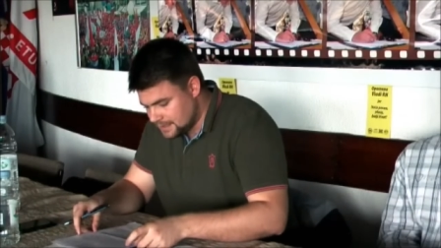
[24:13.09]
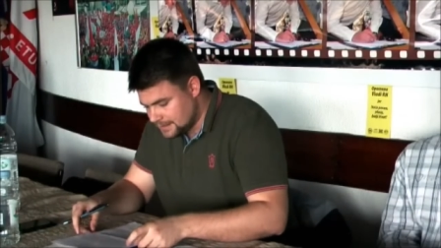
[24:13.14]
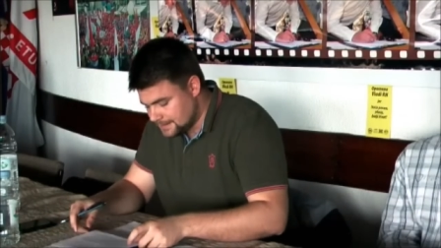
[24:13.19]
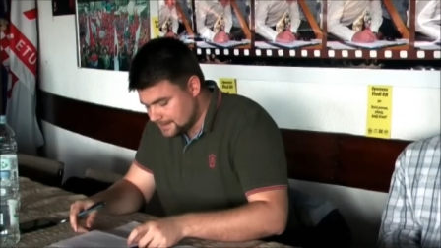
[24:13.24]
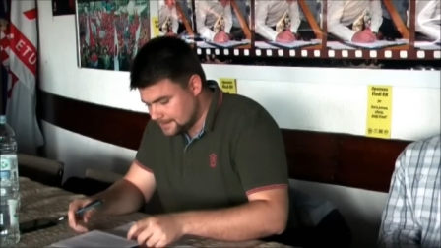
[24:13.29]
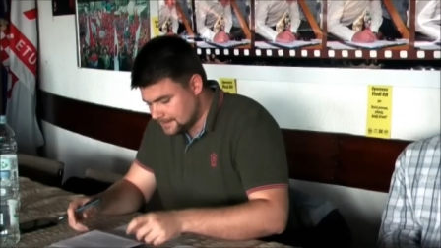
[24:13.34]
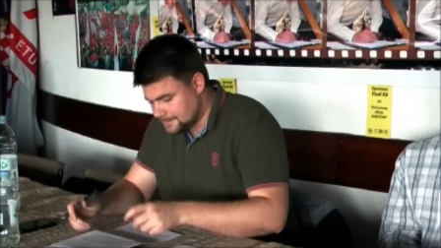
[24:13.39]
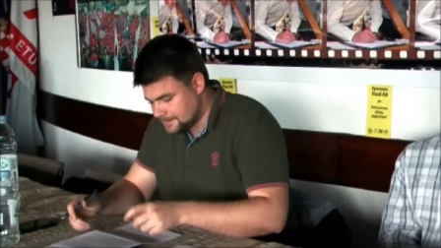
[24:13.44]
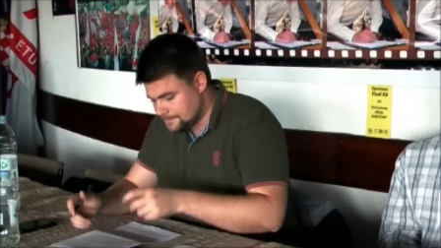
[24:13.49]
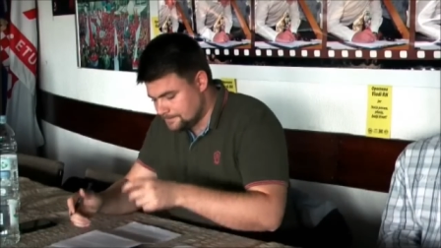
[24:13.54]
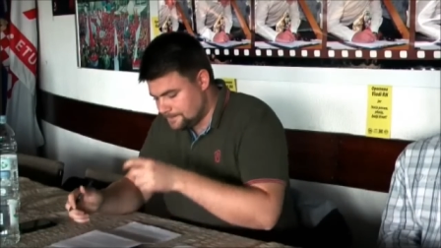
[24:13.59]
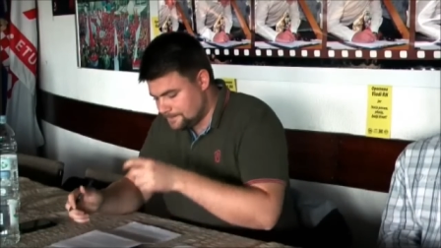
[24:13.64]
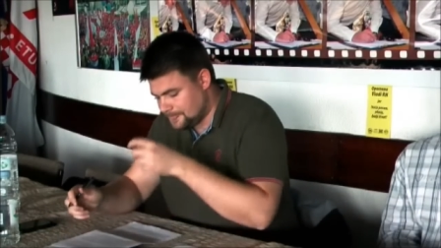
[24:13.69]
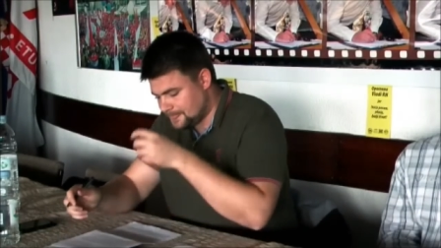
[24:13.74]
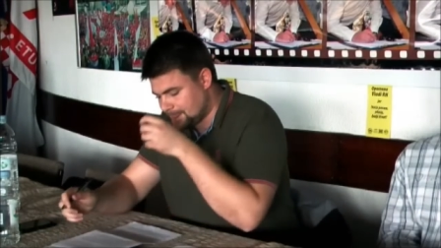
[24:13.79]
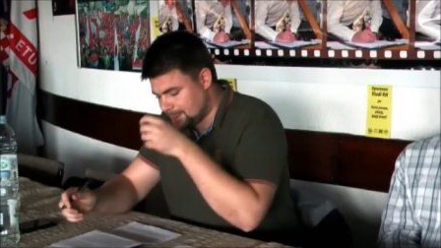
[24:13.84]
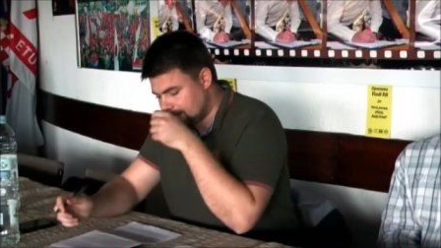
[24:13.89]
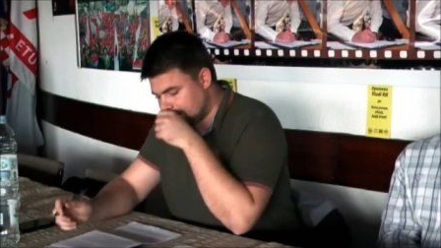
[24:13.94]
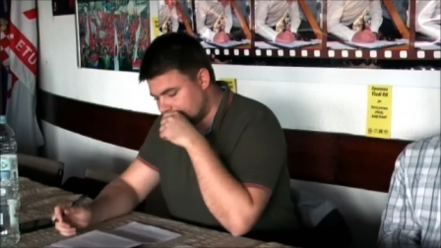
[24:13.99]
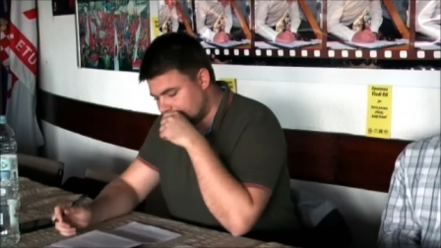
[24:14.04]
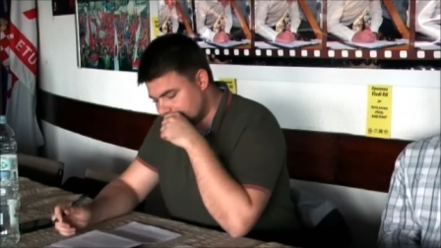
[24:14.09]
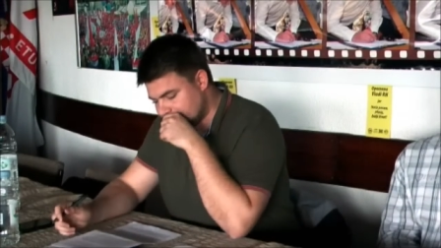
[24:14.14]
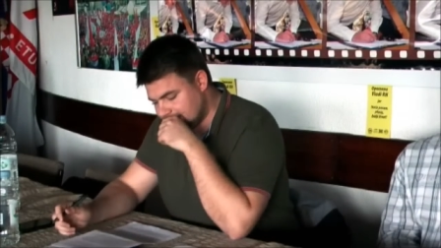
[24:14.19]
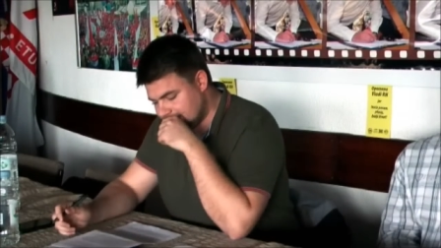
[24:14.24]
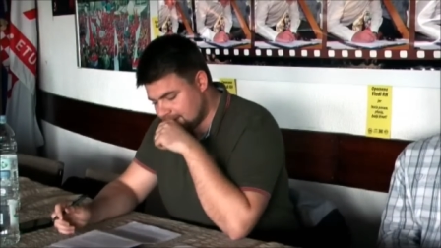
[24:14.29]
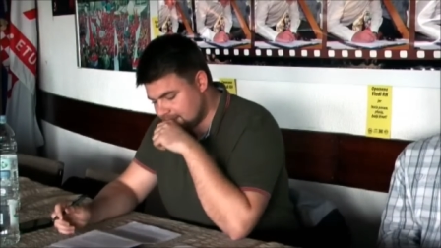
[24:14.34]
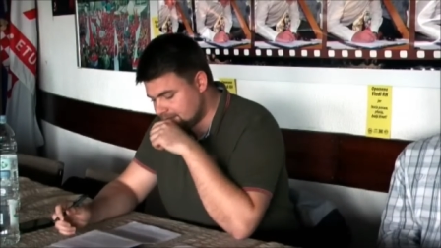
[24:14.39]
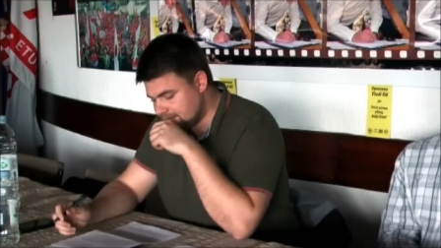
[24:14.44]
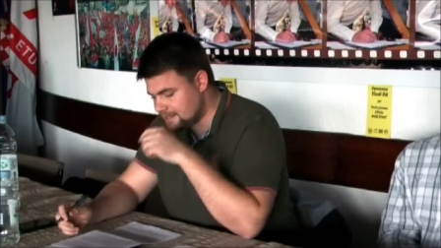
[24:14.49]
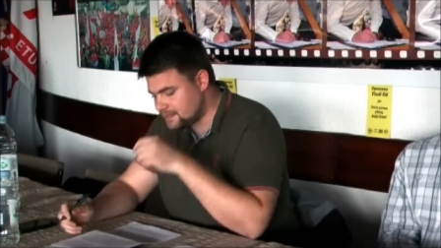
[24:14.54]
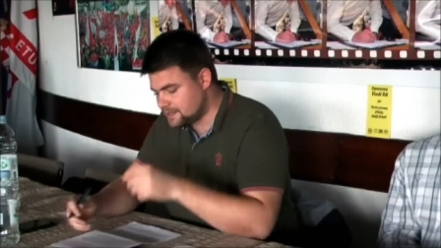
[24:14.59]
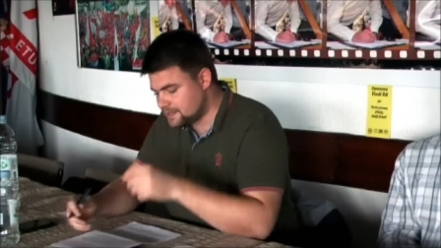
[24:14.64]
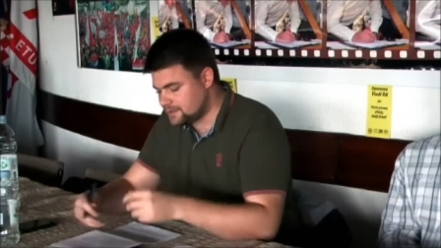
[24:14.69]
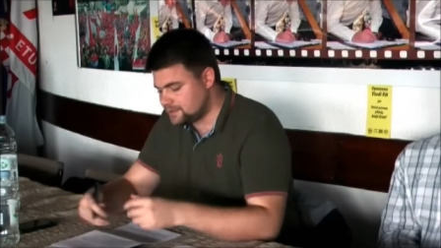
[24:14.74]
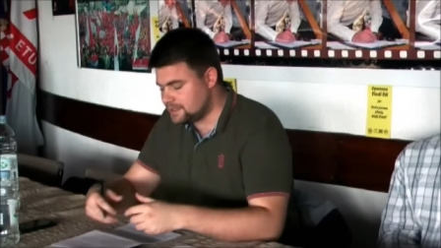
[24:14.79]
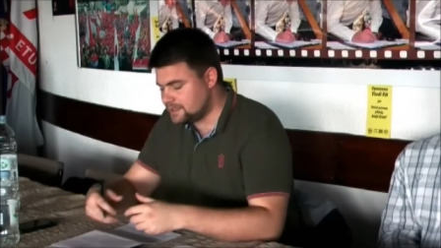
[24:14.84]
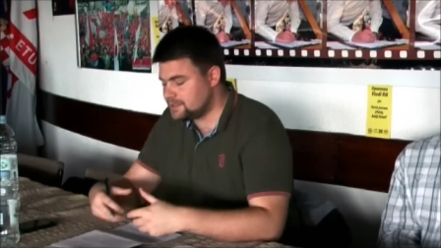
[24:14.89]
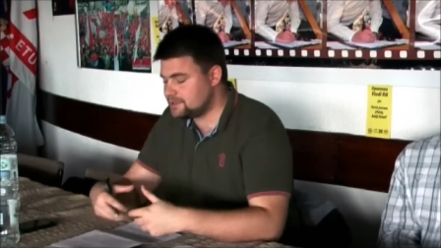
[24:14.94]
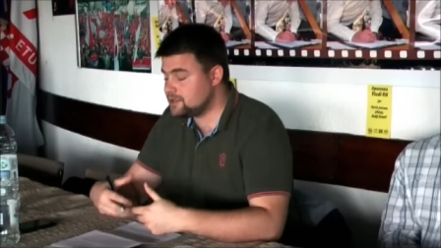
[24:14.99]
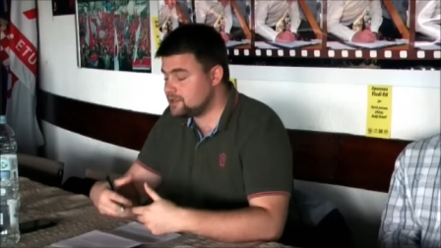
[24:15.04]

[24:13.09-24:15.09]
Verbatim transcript: uh, the, the,